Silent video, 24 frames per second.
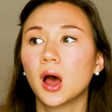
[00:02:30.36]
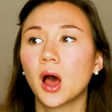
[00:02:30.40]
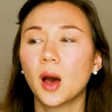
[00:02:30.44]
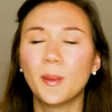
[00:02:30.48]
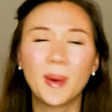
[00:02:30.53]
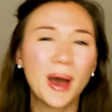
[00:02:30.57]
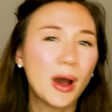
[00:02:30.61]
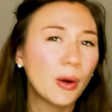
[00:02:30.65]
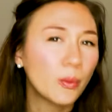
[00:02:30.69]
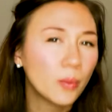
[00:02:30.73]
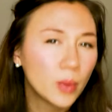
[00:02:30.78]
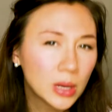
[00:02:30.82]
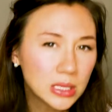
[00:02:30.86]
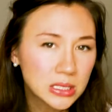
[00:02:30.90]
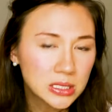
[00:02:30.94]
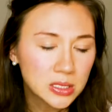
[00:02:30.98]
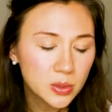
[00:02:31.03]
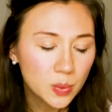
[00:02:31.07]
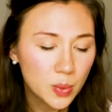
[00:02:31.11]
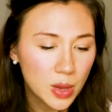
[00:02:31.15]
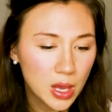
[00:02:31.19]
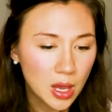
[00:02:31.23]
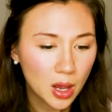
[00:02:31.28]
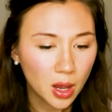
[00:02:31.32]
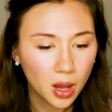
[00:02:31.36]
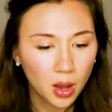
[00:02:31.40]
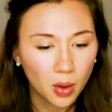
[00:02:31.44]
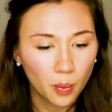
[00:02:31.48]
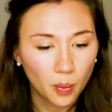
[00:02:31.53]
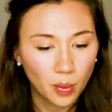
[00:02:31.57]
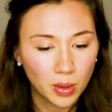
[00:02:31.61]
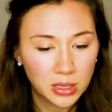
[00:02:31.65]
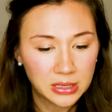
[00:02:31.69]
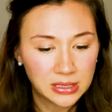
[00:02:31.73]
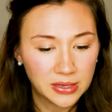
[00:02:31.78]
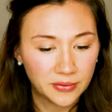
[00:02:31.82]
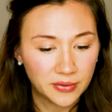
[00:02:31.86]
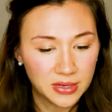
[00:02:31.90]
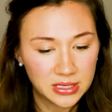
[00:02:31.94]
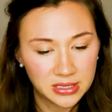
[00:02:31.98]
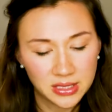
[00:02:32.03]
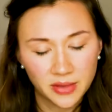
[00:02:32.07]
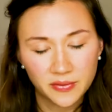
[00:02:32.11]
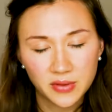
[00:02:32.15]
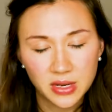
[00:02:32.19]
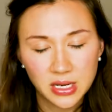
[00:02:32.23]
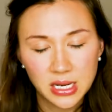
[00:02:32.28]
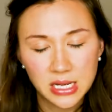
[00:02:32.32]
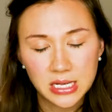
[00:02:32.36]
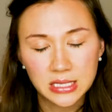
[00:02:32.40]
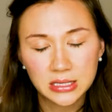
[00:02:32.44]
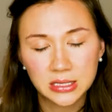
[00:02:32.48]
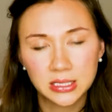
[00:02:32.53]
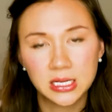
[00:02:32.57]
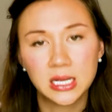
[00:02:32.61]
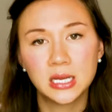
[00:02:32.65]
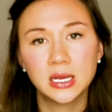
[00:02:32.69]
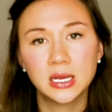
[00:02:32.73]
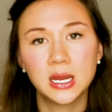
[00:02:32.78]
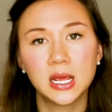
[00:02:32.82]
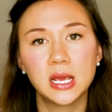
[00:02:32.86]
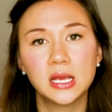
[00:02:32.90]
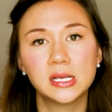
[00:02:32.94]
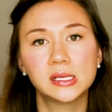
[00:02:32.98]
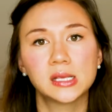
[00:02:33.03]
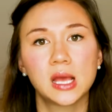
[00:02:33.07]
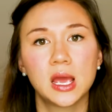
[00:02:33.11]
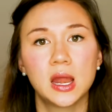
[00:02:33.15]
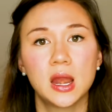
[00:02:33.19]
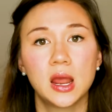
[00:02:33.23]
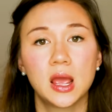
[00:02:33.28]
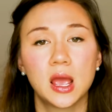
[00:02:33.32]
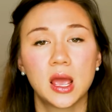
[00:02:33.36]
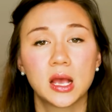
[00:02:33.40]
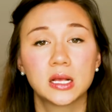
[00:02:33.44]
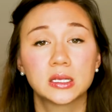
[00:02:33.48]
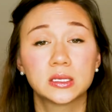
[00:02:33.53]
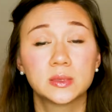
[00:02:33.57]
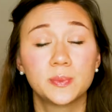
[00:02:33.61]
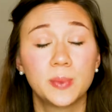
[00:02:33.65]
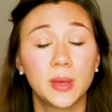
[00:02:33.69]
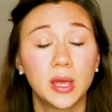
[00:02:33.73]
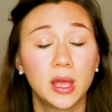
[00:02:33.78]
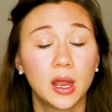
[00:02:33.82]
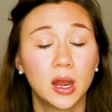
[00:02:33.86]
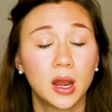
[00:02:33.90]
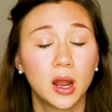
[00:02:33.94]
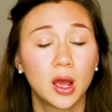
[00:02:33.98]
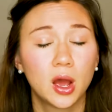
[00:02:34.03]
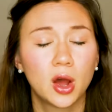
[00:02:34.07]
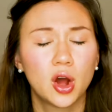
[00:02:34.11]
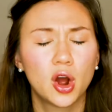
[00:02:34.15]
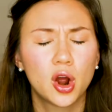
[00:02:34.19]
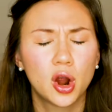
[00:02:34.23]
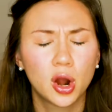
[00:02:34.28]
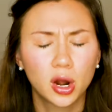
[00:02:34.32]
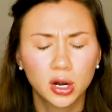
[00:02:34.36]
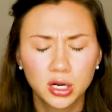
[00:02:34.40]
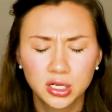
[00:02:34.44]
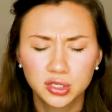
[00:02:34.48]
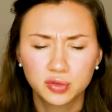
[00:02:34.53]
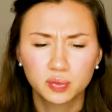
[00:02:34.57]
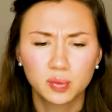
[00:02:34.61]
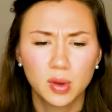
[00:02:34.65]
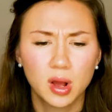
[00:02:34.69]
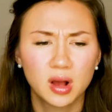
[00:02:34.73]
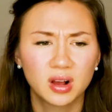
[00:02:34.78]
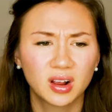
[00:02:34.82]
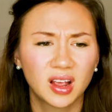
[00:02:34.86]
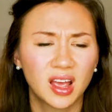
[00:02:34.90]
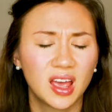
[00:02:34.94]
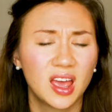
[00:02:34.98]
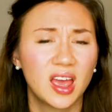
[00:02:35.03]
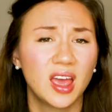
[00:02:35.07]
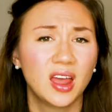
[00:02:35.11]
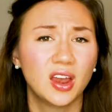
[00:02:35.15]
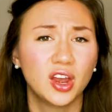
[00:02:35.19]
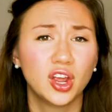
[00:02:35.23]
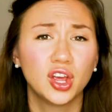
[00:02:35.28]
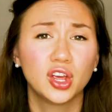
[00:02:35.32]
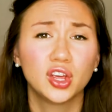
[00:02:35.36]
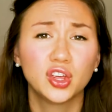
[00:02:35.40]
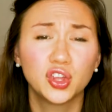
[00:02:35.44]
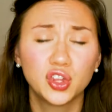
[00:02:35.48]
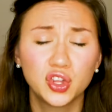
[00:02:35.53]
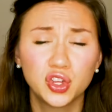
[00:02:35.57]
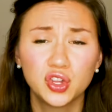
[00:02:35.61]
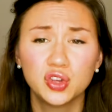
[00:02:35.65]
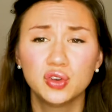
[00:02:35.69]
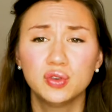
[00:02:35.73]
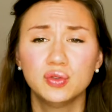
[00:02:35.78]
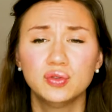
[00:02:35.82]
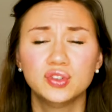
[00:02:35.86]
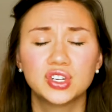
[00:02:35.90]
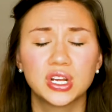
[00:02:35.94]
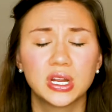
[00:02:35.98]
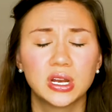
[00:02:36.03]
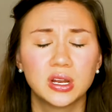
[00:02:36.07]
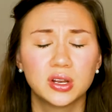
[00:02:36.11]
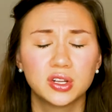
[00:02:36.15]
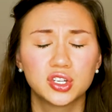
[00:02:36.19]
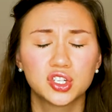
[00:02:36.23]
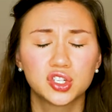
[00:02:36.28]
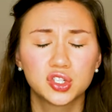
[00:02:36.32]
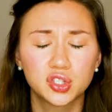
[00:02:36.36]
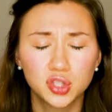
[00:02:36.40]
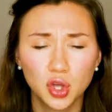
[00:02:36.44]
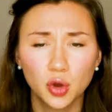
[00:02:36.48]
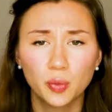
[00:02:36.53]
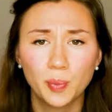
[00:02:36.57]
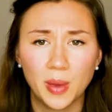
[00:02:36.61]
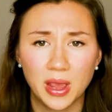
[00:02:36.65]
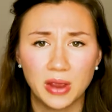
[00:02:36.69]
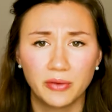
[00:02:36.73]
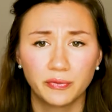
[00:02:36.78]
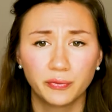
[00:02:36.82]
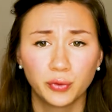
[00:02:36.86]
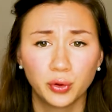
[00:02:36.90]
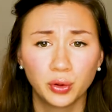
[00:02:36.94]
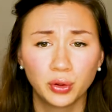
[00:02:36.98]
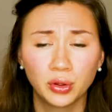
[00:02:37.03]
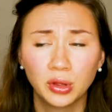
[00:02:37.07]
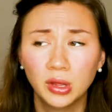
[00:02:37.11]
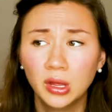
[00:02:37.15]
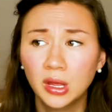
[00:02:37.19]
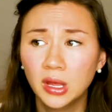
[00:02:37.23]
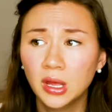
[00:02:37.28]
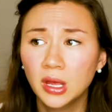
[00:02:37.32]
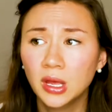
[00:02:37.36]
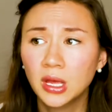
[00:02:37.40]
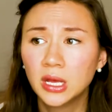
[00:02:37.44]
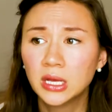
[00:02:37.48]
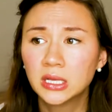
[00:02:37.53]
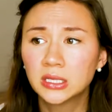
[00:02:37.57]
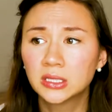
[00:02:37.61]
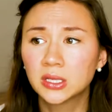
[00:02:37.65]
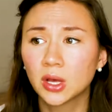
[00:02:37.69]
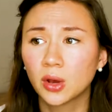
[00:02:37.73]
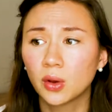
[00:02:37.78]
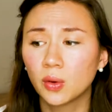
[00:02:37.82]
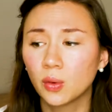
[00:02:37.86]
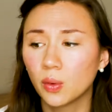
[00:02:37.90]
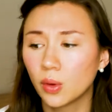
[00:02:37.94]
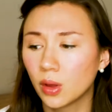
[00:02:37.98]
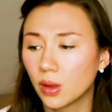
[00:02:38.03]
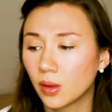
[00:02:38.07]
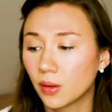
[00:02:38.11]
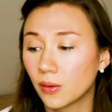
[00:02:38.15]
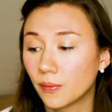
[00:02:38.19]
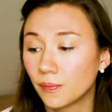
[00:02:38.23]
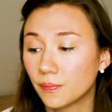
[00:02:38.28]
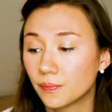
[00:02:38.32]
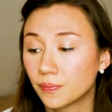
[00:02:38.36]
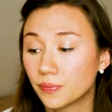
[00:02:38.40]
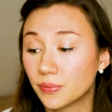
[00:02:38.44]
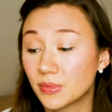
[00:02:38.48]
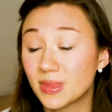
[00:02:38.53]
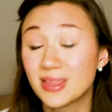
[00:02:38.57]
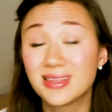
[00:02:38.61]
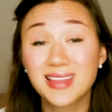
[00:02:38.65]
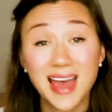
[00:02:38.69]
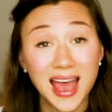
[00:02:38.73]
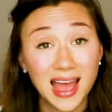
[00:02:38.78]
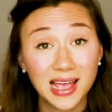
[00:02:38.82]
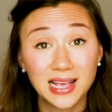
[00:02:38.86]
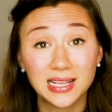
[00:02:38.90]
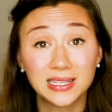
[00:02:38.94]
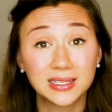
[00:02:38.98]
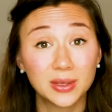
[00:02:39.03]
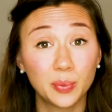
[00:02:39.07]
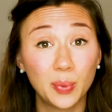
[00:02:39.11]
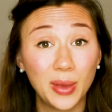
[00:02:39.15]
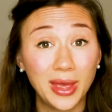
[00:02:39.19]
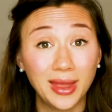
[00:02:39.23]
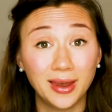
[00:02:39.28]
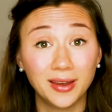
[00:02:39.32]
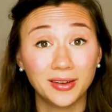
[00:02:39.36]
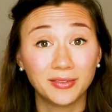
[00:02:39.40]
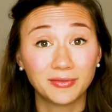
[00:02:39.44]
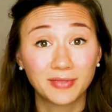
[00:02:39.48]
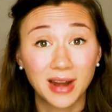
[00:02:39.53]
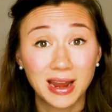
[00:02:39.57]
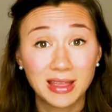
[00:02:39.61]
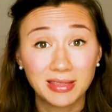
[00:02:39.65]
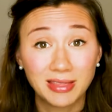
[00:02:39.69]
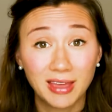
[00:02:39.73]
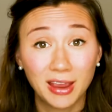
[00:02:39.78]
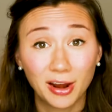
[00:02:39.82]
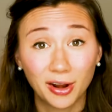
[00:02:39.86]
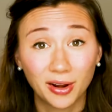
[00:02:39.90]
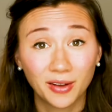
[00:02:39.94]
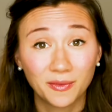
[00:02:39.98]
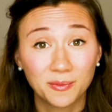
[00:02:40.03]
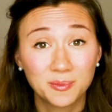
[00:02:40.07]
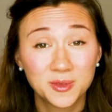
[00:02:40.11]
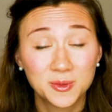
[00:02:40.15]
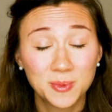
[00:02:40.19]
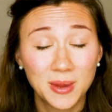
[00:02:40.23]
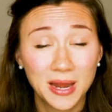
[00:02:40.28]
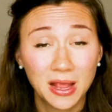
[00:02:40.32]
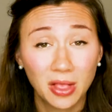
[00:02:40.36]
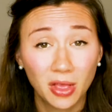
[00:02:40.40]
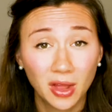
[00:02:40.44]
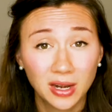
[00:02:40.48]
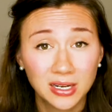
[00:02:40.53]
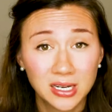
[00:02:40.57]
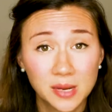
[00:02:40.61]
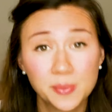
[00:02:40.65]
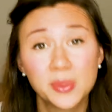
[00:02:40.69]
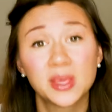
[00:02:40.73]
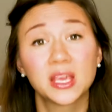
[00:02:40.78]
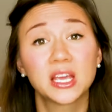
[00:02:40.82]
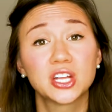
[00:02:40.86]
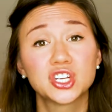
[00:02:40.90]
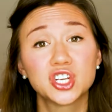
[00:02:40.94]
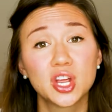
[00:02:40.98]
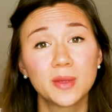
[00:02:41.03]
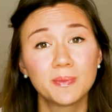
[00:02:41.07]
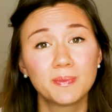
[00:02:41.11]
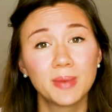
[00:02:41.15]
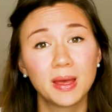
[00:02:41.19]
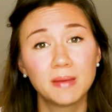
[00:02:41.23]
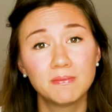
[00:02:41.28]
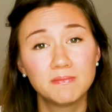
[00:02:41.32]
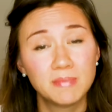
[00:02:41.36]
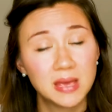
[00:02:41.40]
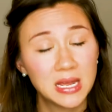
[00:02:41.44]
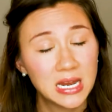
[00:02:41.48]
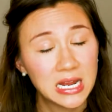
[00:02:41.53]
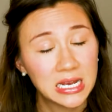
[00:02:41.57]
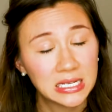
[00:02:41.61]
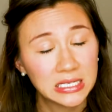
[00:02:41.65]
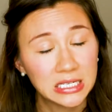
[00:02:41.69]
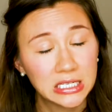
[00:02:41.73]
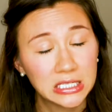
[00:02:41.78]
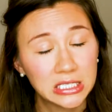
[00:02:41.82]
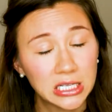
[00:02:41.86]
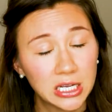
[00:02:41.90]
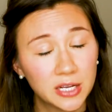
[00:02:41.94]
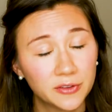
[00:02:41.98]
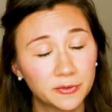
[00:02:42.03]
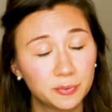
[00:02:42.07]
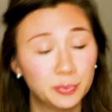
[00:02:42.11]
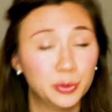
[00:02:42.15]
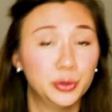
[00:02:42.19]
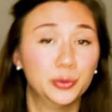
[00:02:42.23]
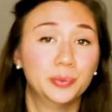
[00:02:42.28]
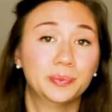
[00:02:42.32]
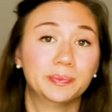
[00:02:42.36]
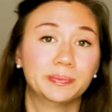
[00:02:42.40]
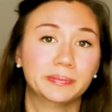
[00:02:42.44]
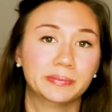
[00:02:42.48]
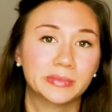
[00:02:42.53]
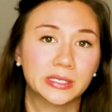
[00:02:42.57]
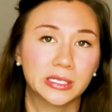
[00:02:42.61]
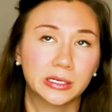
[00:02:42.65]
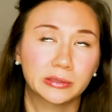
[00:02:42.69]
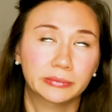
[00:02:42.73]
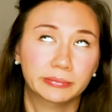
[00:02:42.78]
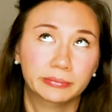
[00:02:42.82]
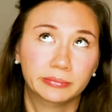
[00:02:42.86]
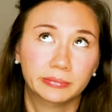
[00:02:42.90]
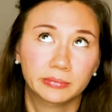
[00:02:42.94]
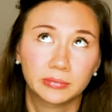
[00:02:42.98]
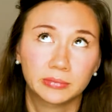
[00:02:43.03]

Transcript: about once a week, once every 7 days, 10 days, and it has been hard as rock and huge and so painful. So that is a win right there. I'm spending a lot of time in the kitchen, but Ben has a soft poop. So